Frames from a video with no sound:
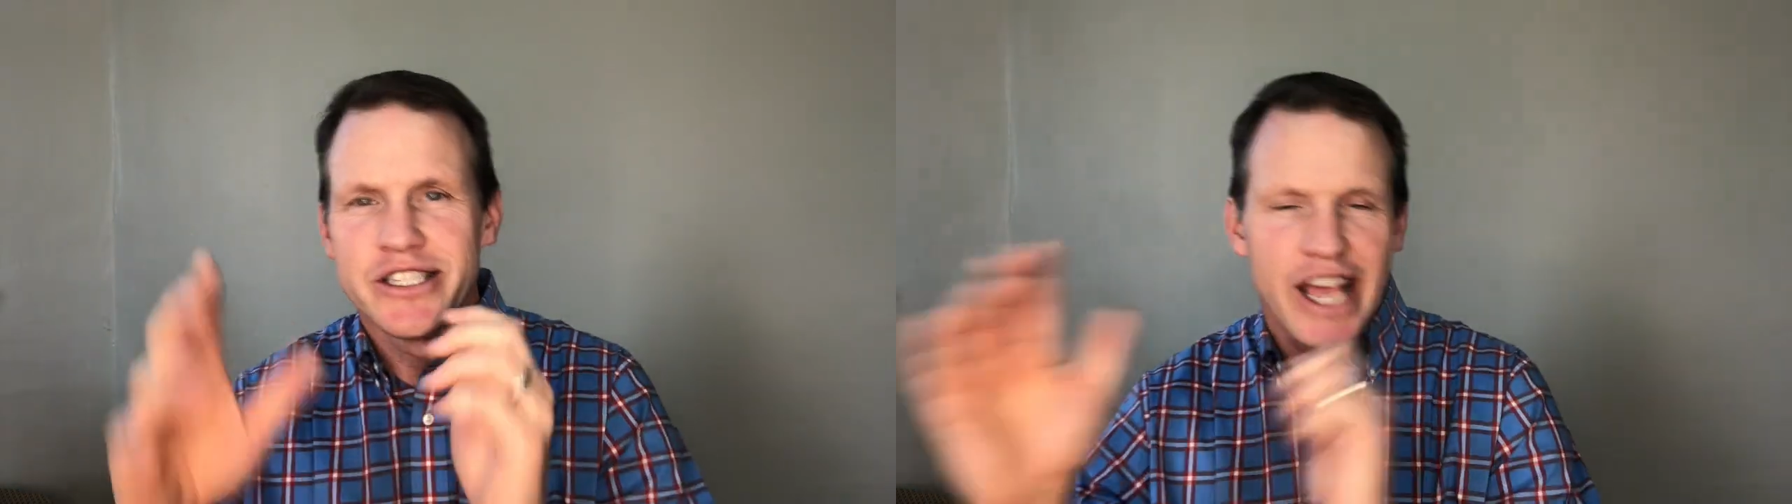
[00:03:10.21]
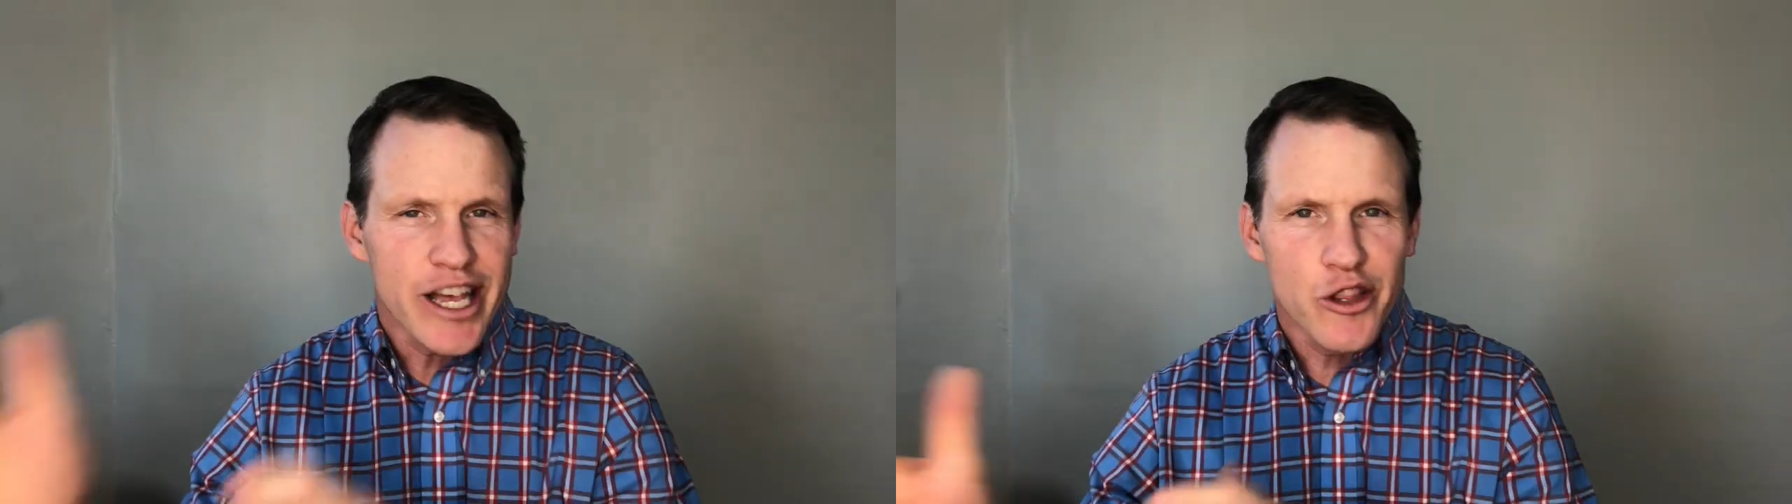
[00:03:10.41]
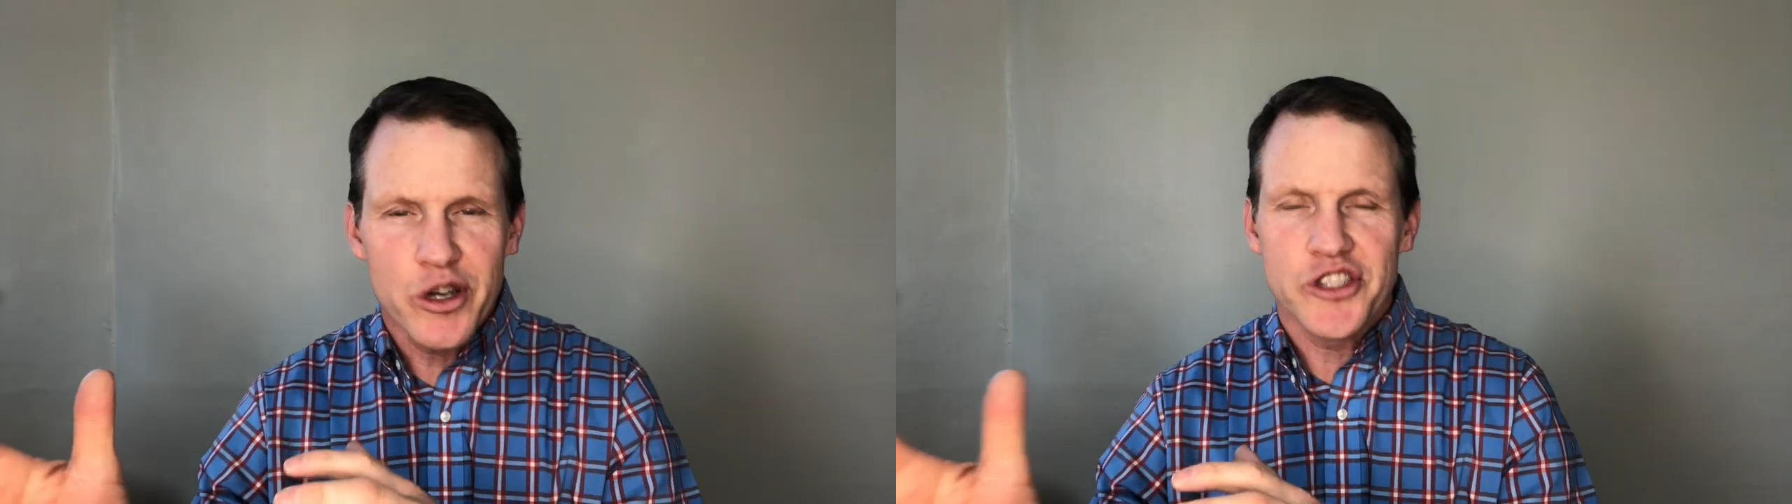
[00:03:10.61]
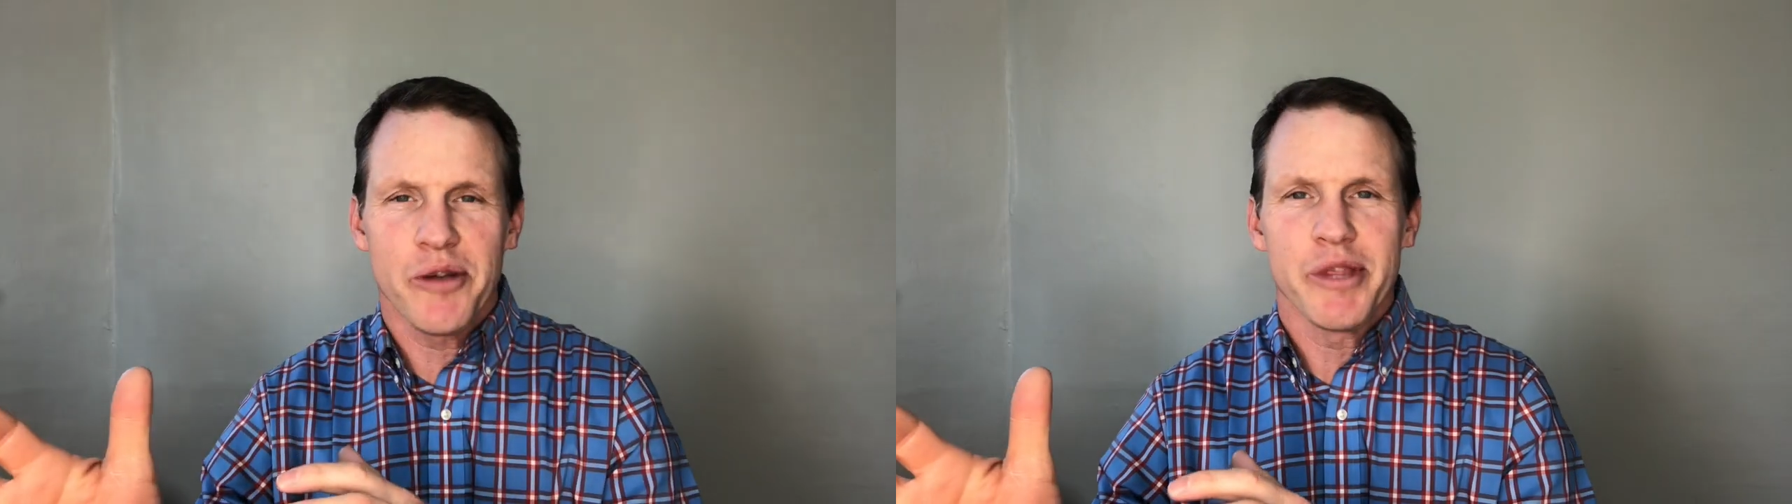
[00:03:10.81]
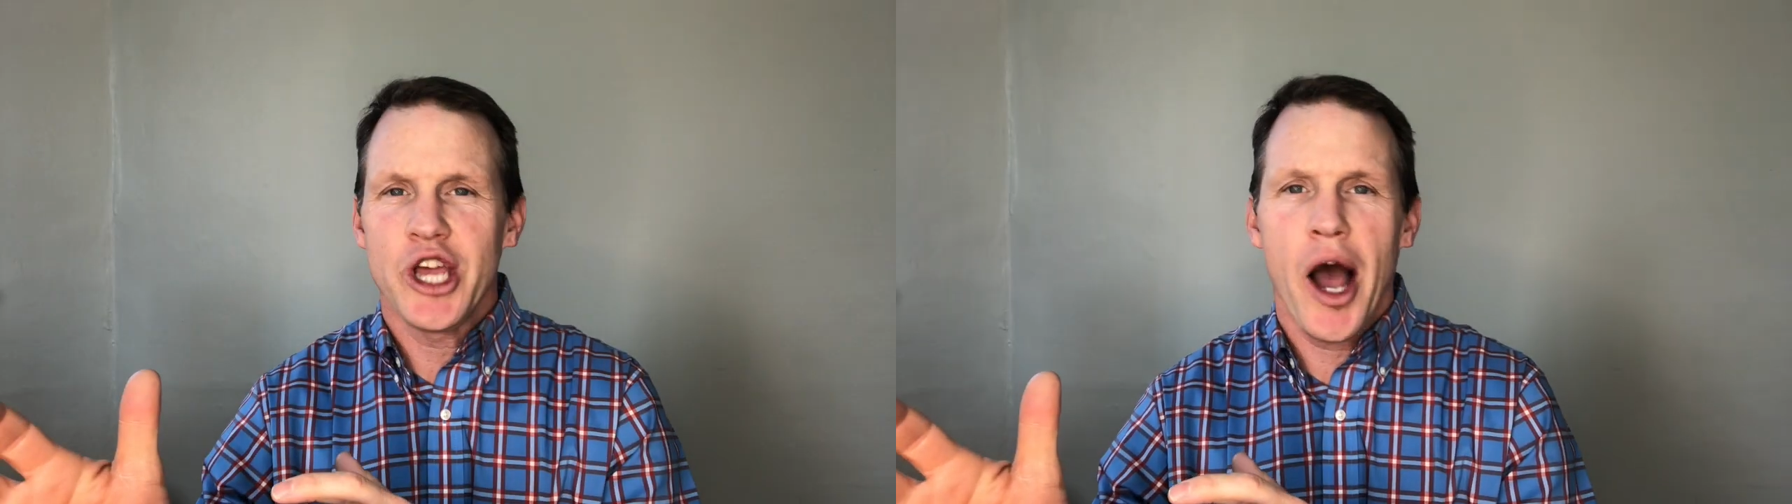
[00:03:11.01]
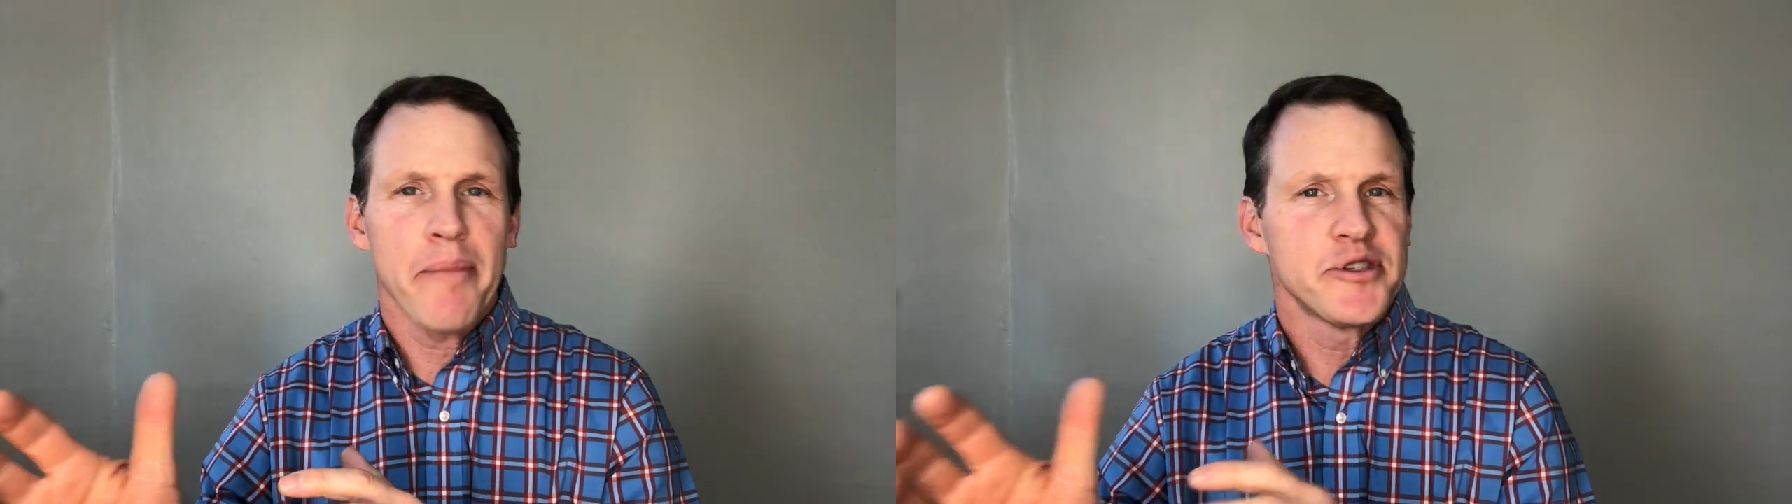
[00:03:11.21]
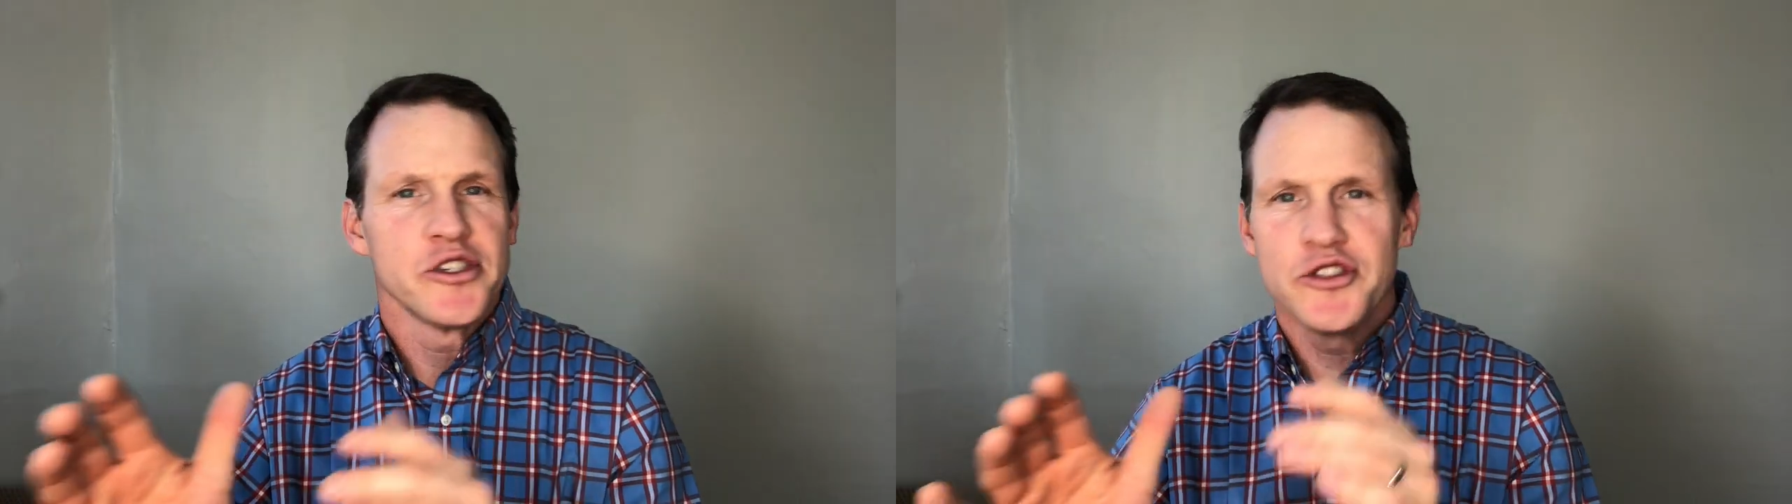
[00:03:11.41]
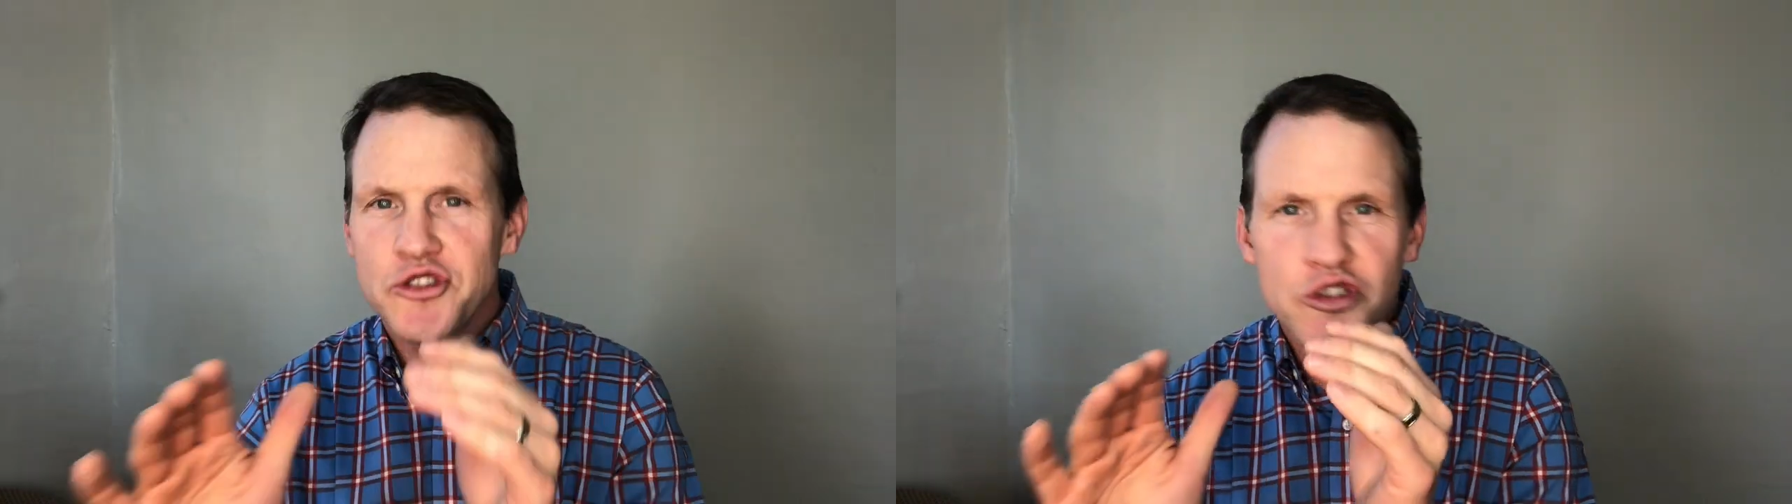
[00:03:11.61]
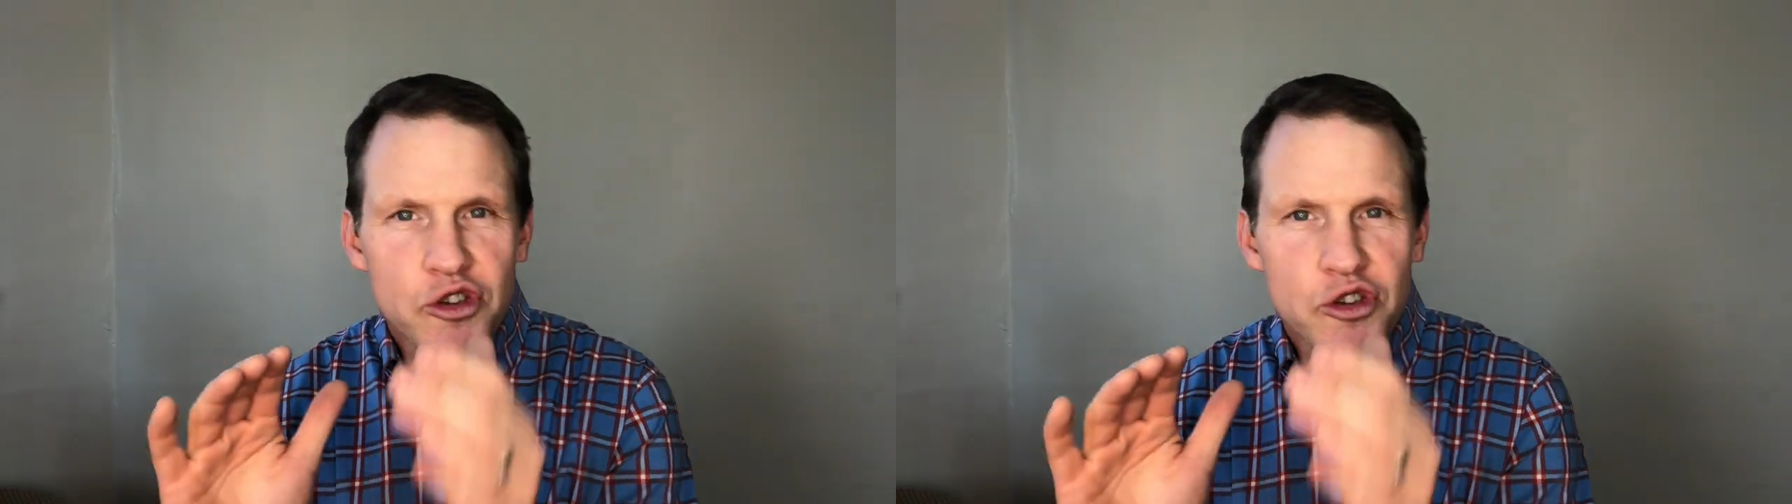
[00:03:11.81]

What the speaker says: Take a look at some of the options.